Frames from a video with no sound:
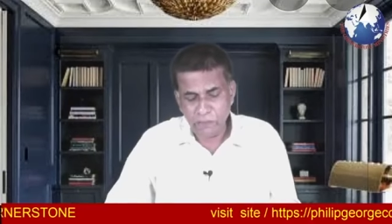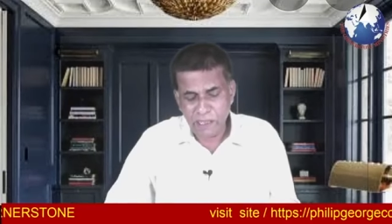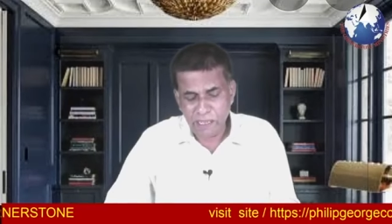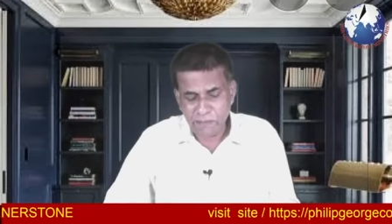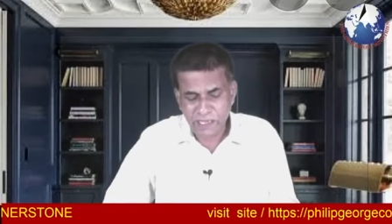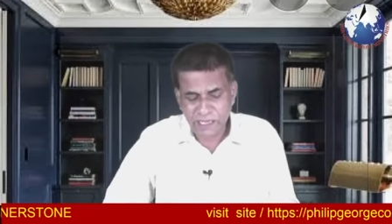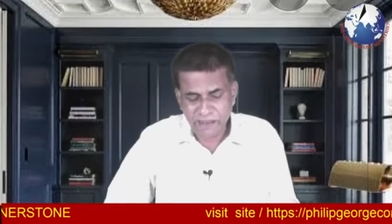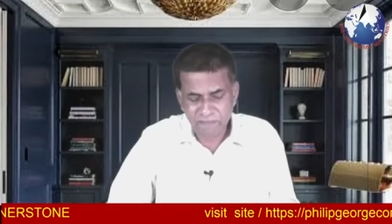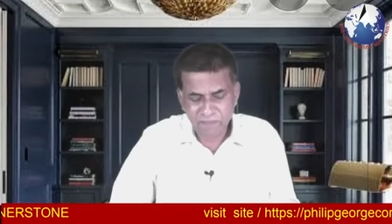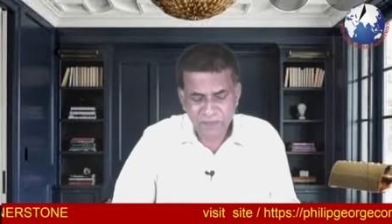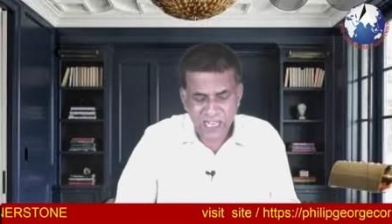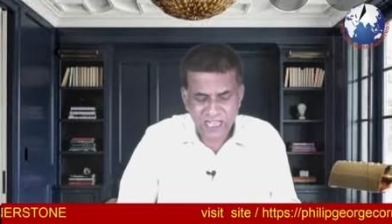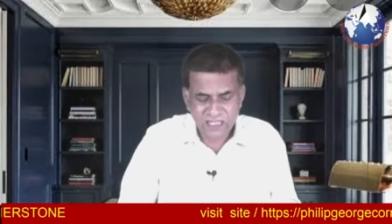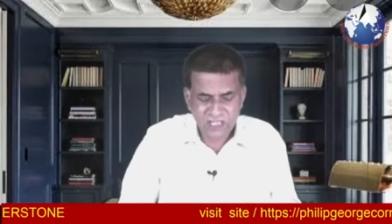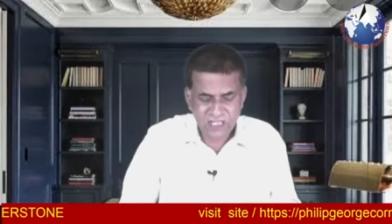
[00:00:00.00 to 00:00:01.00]
Maybe
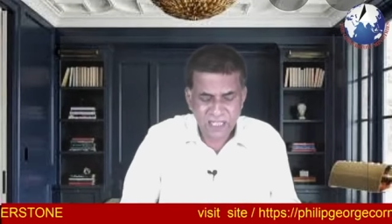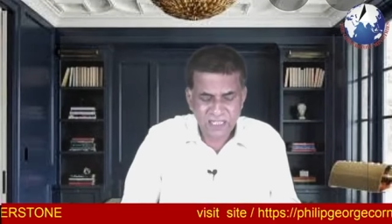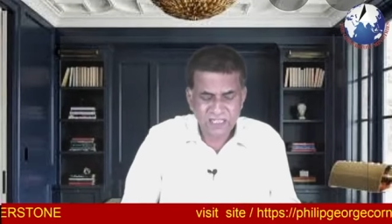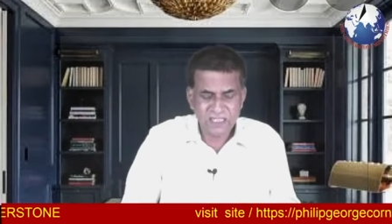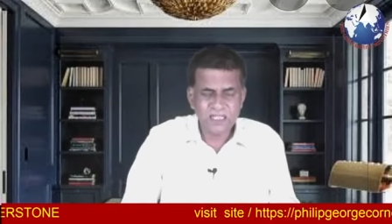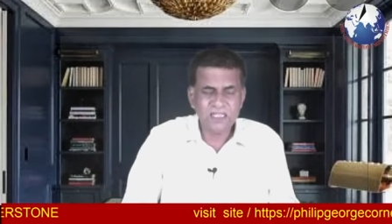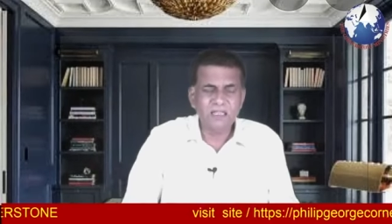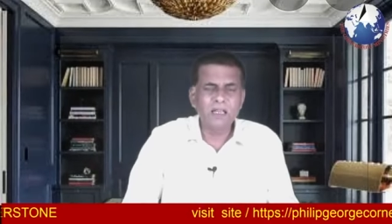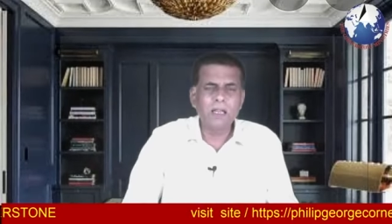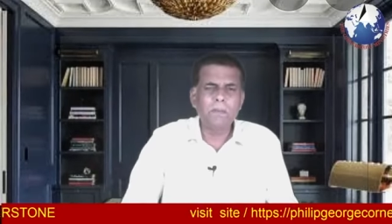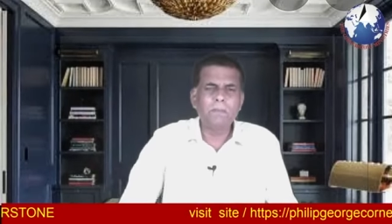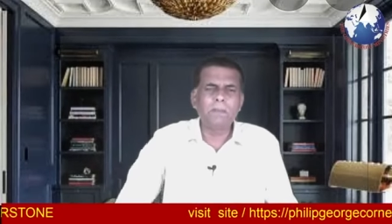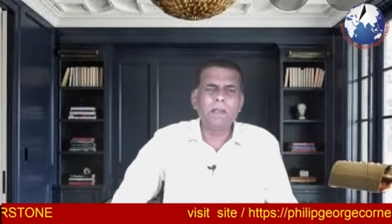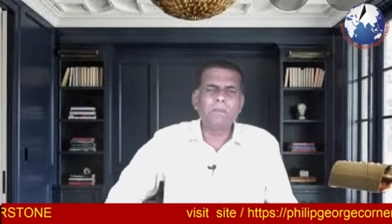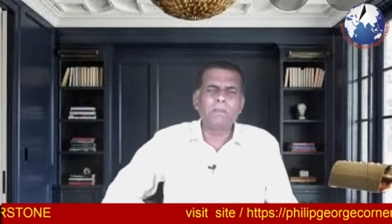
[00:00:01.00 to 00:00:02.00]
I sense the
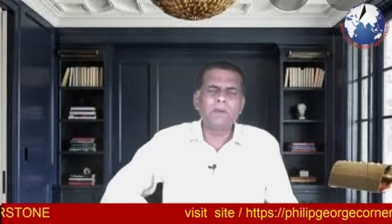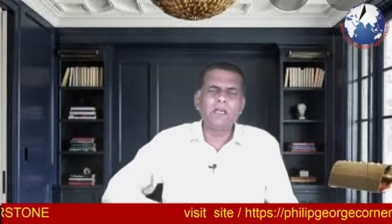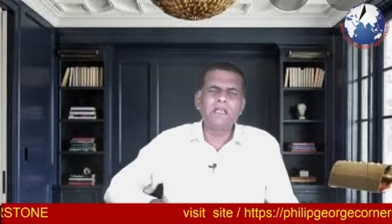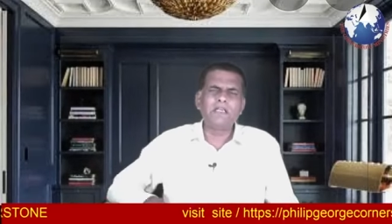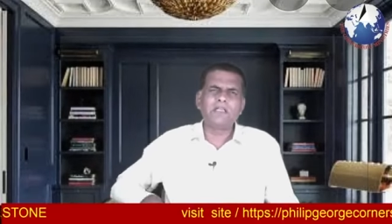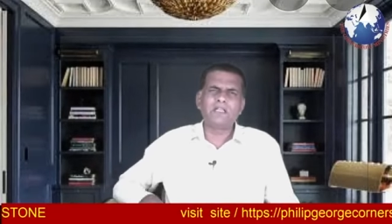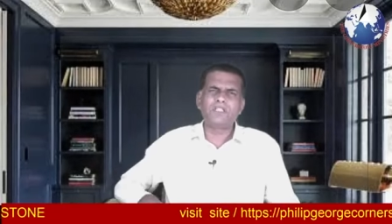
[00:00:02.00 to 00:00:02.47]
people in the